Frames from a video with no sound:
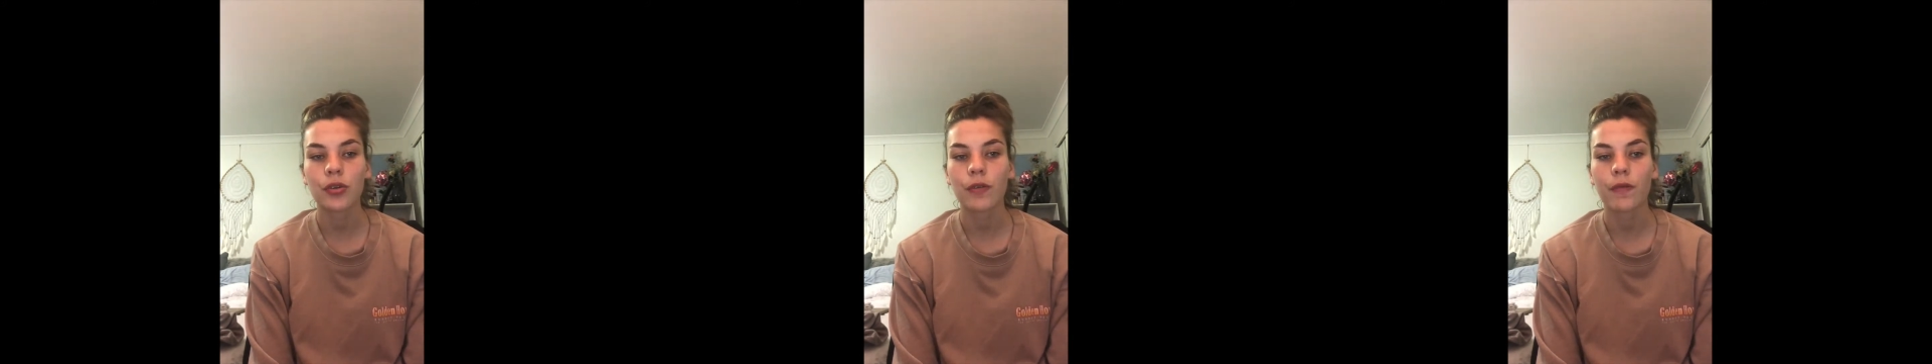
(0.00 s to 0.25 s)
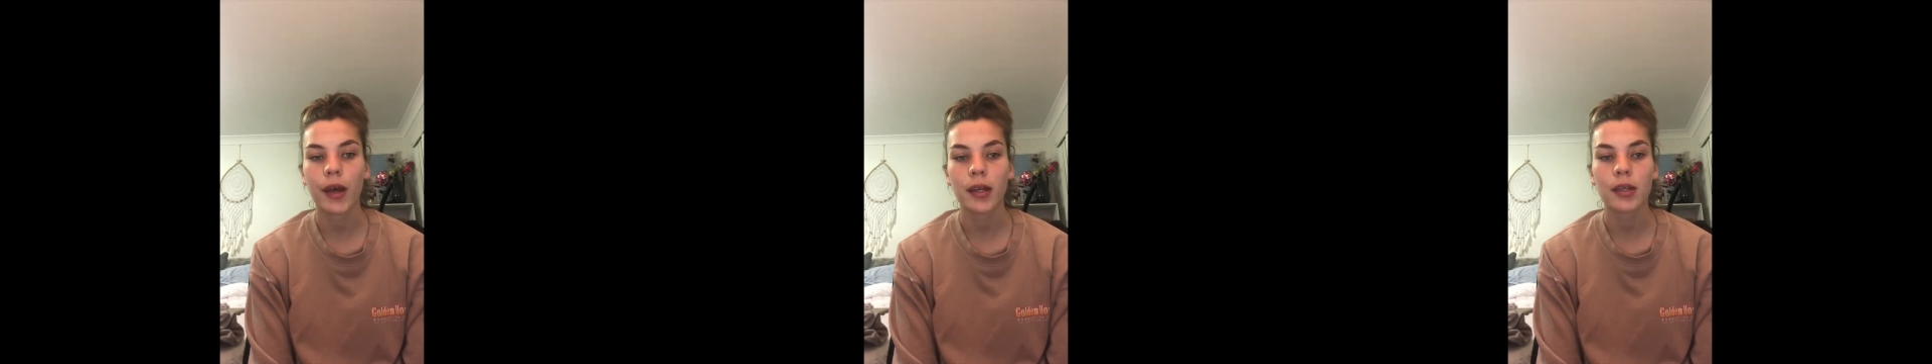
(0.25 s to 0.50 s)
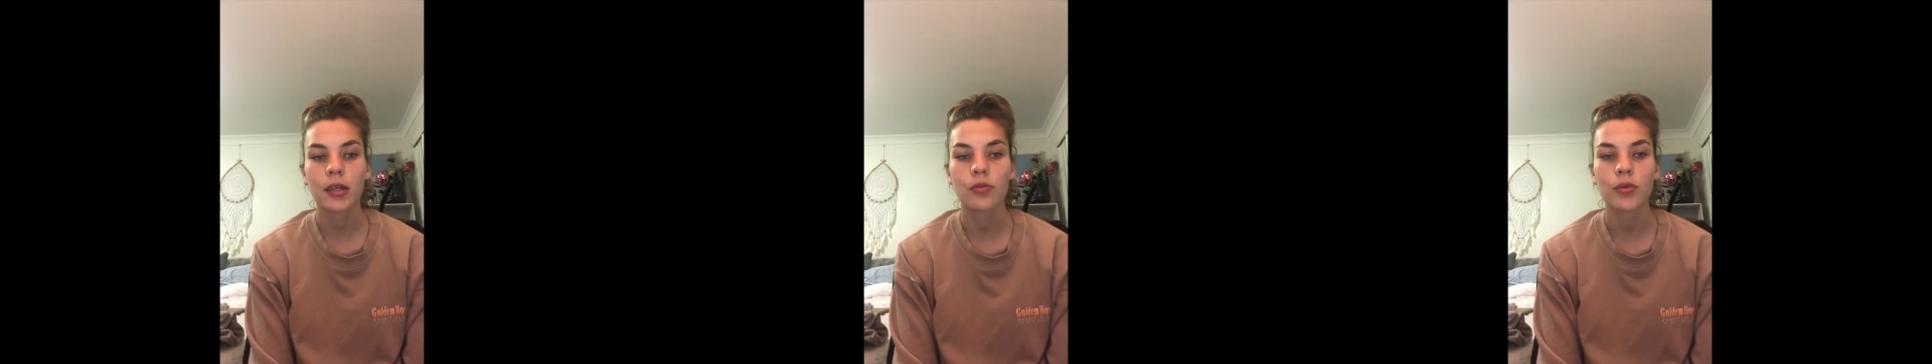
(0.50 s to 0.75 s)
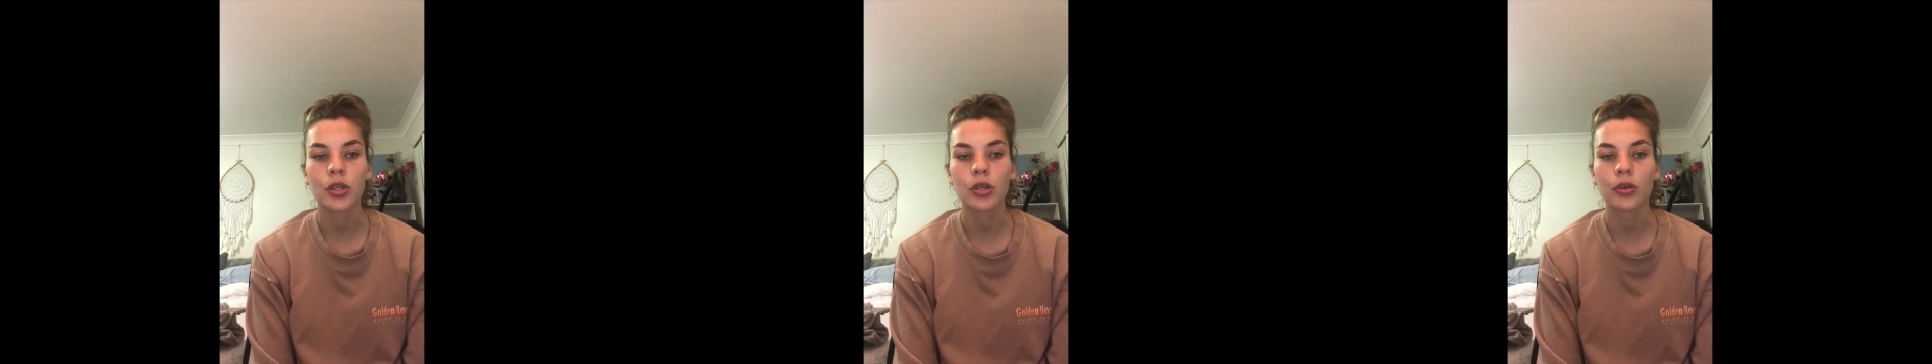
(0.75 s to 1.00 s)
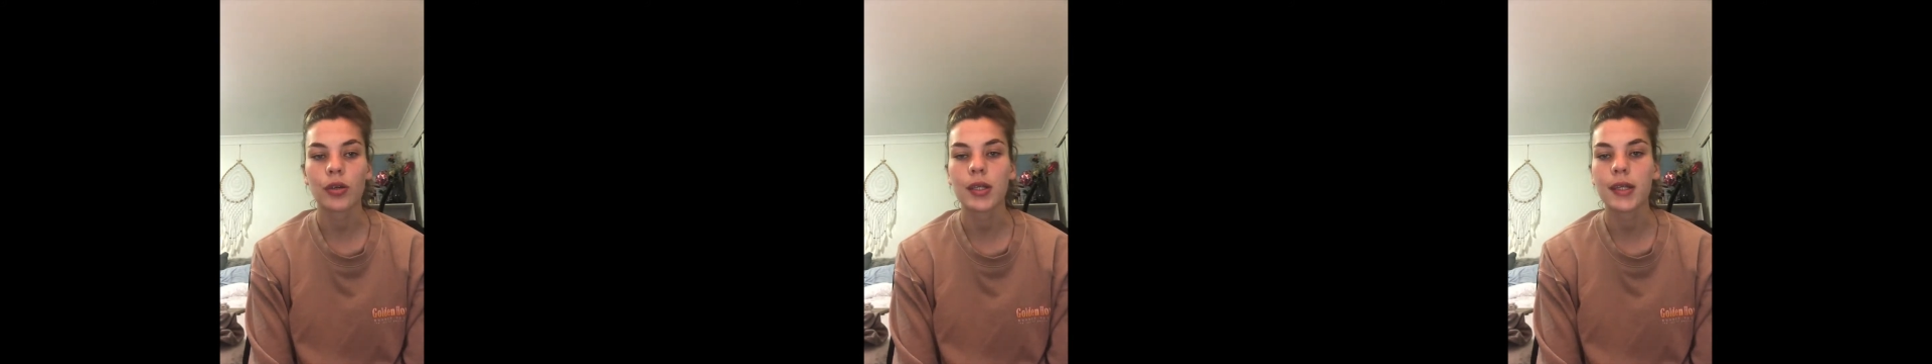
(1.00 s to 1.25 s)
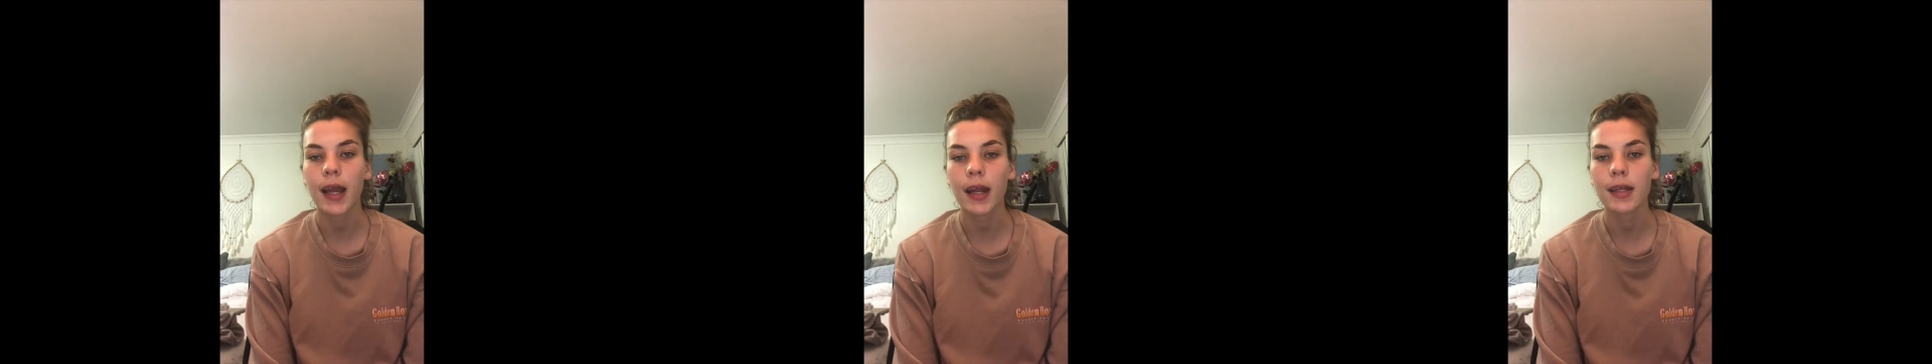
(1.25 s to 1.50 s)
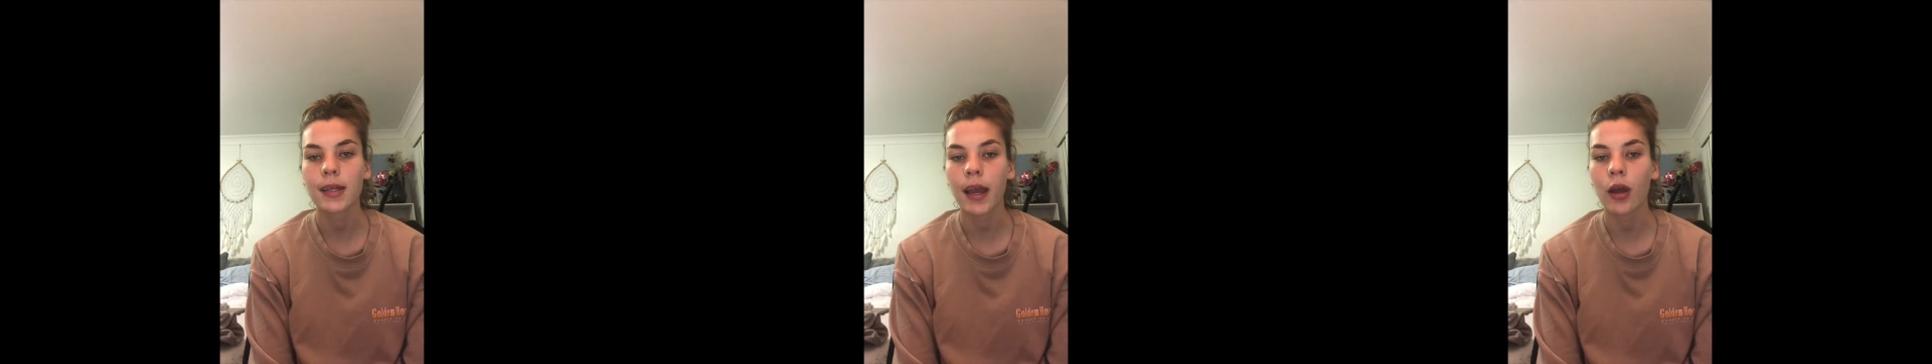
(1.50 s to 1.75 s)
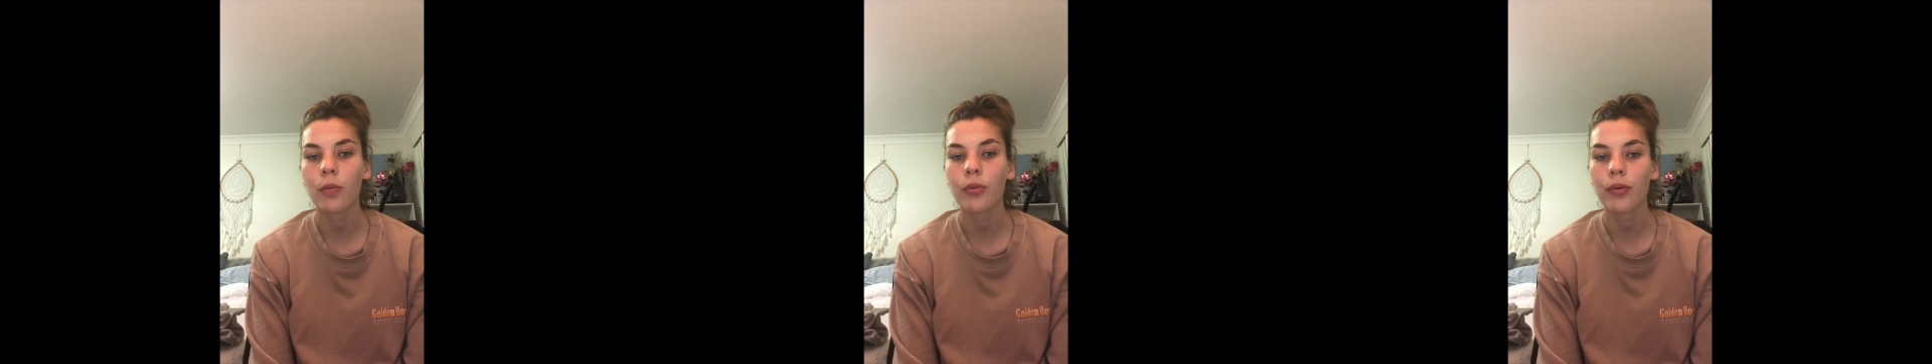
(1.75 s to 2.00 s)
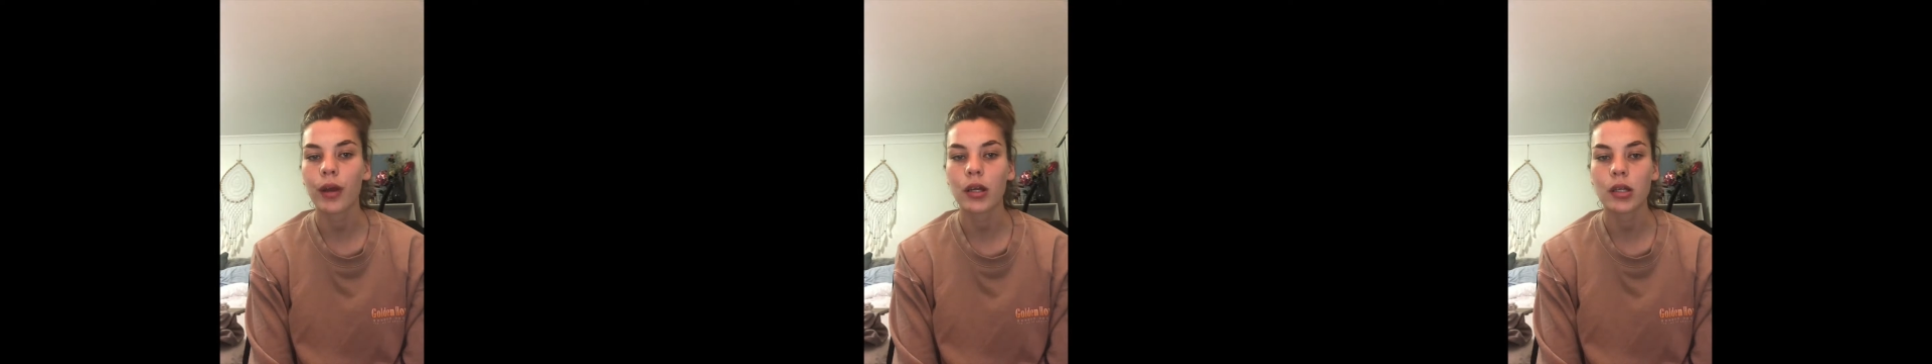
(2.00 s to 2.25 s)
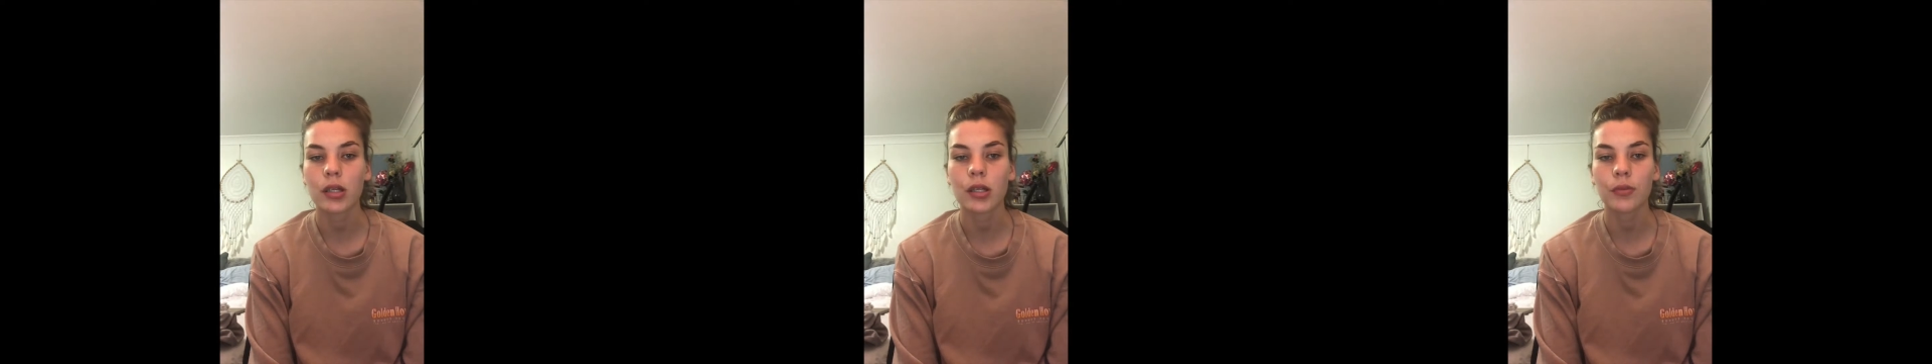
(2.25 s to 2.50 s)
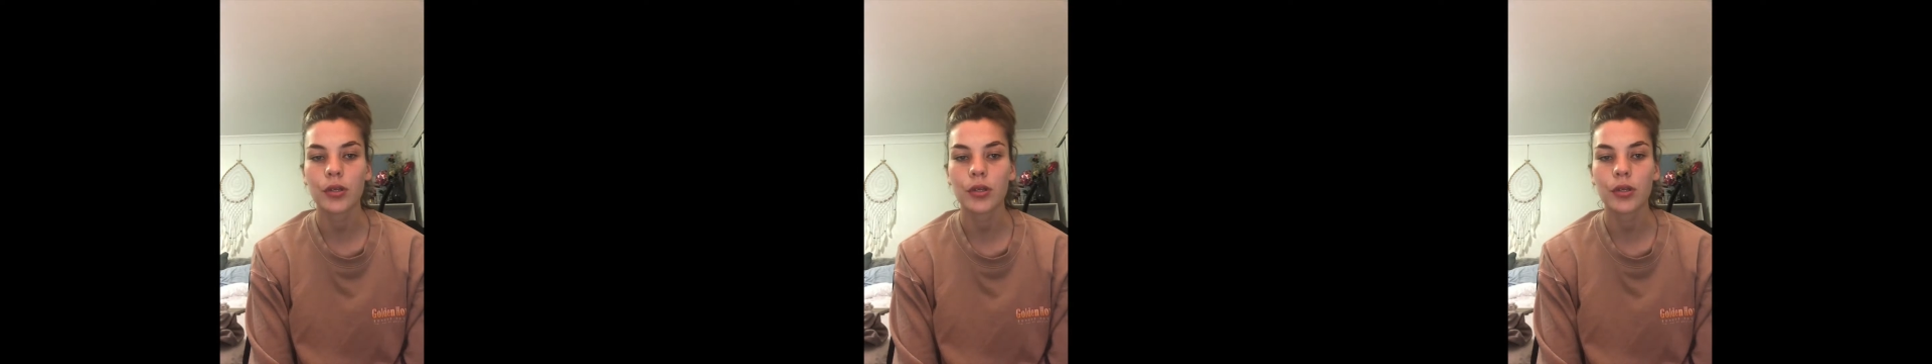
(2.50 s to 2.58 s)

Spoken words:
factors which include day-to-day operations with